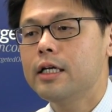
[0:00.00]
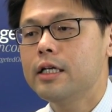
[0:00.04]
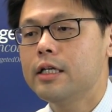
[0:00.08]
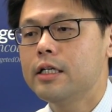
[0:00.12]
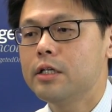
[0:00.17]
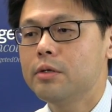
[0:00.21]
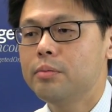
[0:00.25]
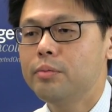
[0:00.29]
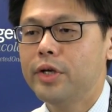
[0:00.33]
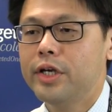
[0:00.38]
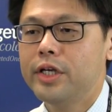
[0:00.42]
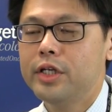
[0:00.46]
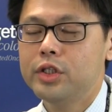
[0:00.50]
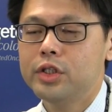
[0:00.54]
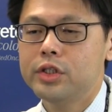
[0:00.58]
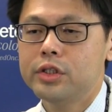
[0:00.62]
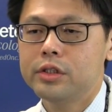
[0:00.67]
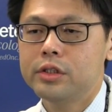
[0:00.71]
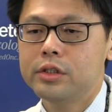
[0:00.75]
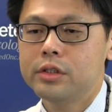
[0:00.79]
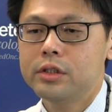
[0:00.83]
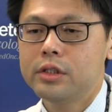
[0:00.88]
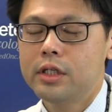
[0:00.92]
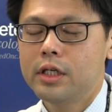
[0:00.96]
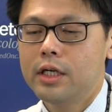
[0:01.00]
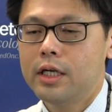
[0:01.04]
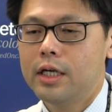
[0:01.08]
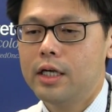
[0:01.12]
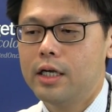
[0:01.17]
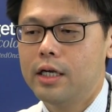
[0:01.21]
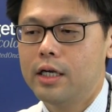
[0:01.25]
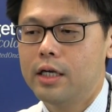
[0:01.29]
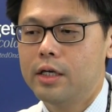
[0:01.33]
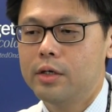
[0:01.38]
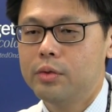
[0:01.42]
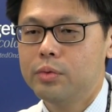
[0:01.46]
in a patient
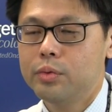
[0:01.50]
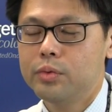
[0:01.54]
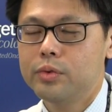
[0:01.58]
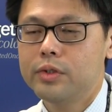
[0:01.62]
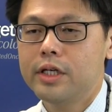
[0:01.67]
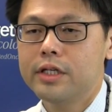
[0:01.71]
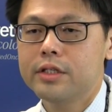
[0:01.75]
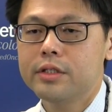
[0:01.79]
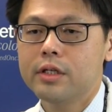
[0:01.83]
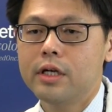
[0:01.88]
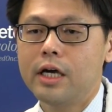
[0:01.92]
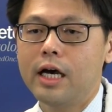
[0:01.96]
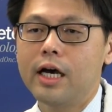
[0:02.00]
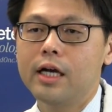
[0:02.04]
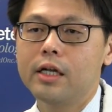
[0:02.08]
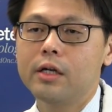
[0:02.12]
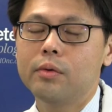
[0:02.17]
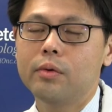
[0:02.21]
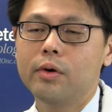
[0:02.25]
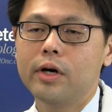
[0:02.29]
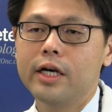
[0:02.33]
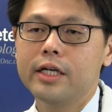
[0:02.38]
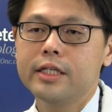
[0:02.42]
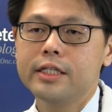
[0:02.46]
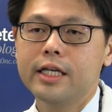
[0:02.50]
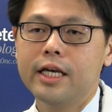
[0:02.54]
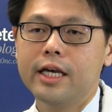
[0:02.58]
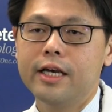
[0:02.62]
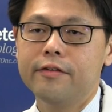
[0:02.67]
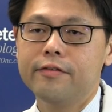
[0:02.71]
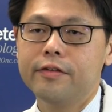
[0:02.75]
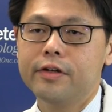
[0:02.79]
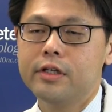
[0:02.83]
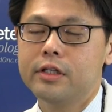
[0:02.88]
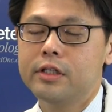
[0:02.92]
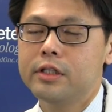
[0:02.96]
uh, who does not otherwise
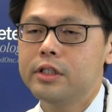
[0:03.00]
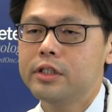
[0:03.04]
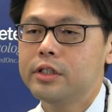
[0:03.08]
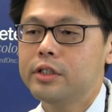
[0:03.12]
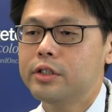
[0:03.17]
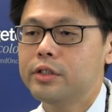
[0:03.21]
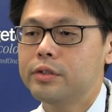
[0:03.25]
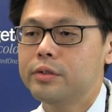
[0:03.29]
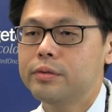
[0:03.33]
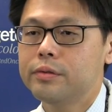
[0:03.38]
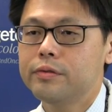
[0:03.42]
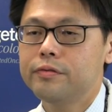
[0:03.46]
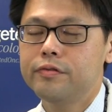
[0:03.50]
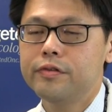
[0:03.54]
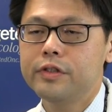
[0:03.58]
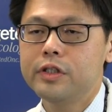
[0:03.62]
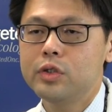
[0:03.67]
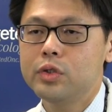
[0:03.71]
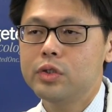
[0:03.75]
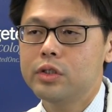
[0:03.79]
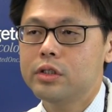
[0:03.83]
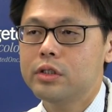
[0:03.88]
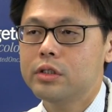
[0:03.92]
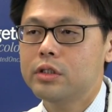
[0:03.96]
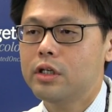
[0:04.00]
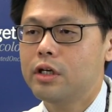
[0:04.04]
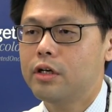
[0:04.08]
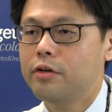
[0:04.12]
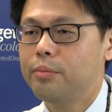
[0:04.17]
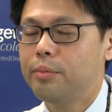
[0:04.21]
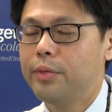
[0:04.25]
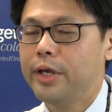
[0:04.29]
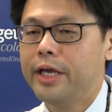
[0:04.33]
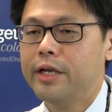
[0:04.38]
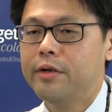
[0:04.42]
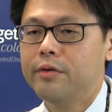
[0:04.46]
have clinical features
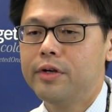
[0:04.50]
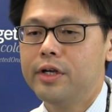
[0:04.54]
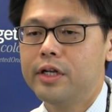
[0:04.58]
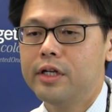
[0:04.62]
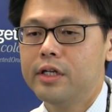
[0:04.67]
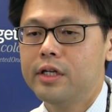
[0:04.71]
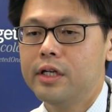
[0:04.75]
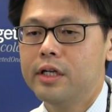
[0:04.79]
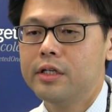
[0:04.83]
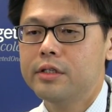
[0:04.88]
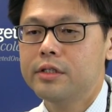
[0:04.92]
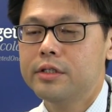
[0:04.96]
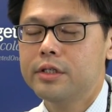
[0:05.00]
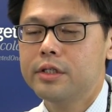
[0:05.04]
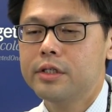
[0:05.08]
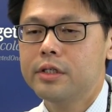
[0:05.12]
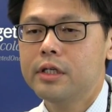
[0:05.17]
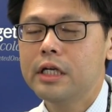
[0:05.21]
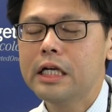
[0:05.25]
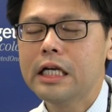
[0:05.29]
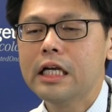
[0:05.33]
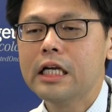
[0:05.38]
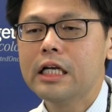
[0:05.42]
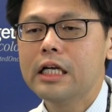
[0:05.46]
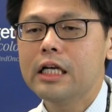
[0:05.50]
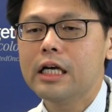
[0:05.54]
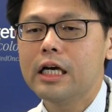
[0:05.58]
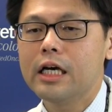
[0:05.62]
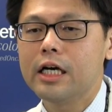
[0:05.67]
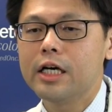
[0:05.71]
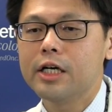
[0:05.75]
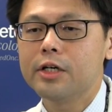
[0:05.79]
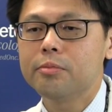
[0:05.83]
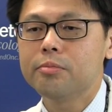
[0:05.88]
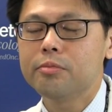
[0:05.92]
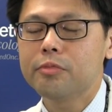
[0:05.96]
of pancreatic cancer
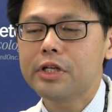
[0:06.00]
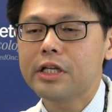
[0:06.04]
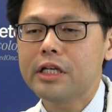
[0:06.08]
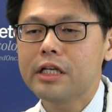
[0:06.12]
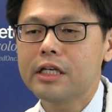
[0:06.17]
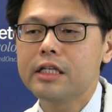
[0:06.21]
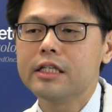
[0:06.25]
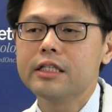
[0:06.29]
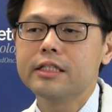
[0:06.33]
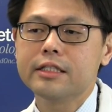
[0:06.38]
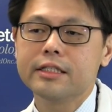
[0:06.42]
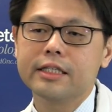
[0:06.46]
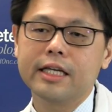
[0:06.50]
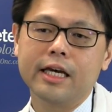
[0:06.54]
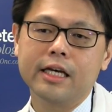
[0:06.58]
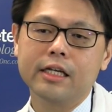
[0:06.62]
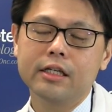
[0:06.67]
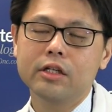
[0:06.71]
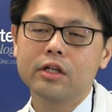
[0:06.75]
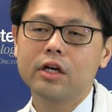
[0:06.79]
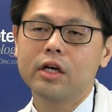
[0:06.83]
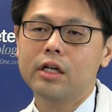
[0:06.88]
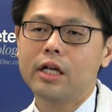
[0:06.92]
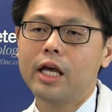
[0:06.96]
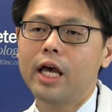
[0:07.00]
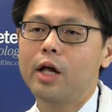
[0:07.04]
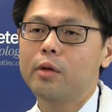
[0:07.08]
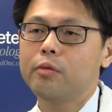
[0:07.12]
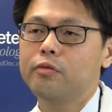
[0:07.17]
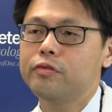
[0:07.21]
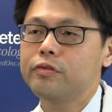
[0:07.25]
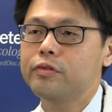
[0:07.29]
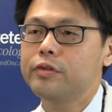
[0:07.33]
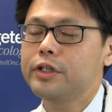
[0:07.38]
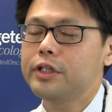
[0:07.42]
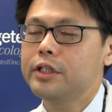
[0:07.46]
um, is then not
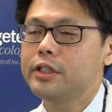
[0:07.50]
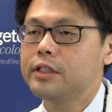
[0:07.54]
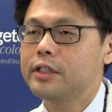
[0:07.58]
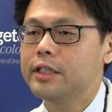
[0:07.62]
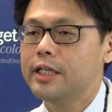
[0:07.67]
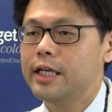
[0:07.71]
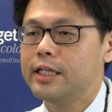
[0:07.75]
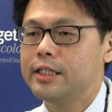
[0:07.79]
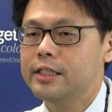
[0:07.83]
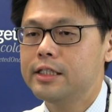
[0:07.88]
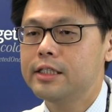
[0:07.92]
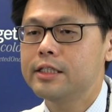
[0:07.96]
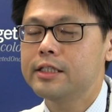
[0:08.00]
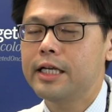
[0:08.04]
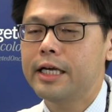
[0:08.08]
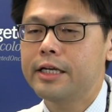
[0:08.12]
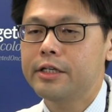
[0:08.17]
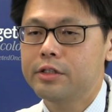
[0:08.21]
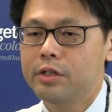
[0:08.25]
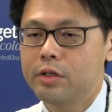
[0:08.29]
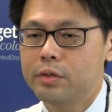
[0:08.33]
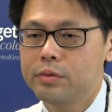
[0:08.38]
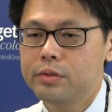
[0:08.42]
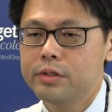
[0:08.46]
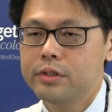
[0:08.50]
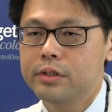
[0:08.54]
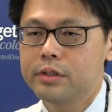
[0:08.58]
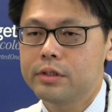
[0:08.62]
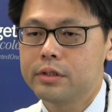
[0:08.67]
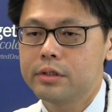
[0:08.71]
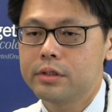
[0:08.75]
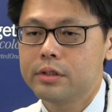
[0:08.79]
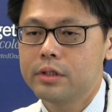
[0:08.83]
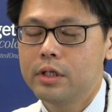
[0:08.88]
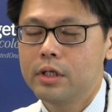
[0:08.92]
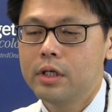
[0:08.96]
helpful in getting a
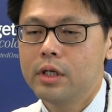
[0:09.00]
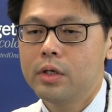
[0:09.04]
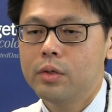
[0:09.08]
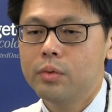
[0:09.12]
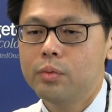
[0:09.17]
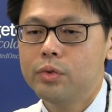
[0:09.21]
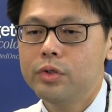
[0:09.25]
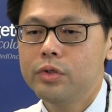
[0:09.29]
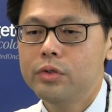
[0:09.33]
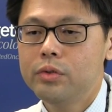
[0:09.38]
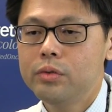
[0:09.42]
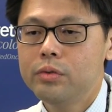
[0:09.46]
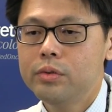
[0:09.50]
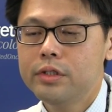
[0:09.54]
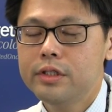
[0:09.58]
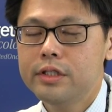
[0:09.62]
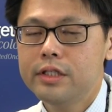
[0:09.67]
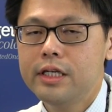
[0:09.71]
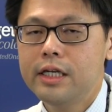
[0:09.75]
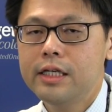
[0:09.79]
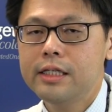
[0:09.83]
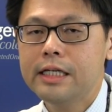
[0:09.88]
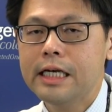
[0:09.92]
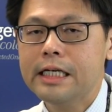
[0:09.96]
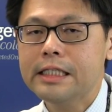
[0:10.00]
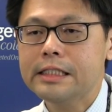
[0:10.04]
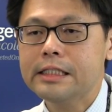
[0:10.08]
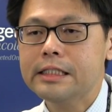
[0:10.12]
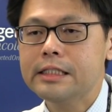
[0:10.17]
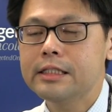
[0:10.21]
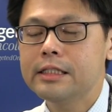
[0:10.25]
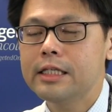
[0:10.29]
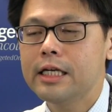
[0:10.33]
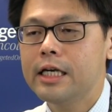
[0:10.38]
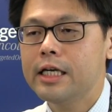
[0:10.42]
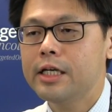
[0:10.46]
diagnosis. We use ca
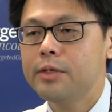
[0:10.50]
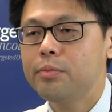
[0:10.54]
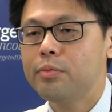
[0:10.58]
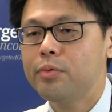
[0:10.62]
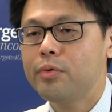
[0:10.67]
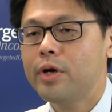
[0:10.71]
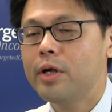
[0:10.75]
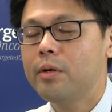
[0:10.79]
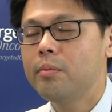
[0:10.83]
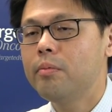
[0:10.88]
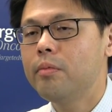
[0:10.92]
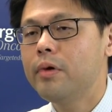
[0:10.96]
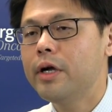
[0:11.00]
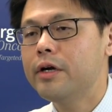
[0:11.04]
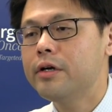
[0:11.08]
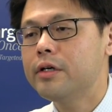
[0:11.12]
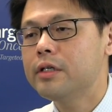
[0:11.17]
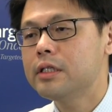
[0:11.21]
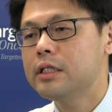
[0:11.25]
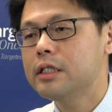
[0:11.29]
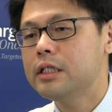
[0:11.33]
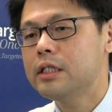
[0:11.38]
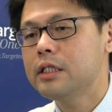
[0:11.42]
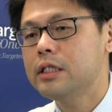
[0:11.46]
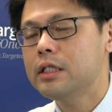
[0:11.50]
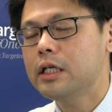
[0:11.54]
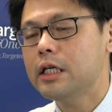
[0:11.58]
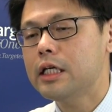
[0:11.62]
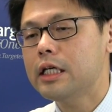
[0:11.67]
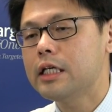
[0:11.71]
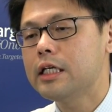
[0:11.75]
ninety nine primarily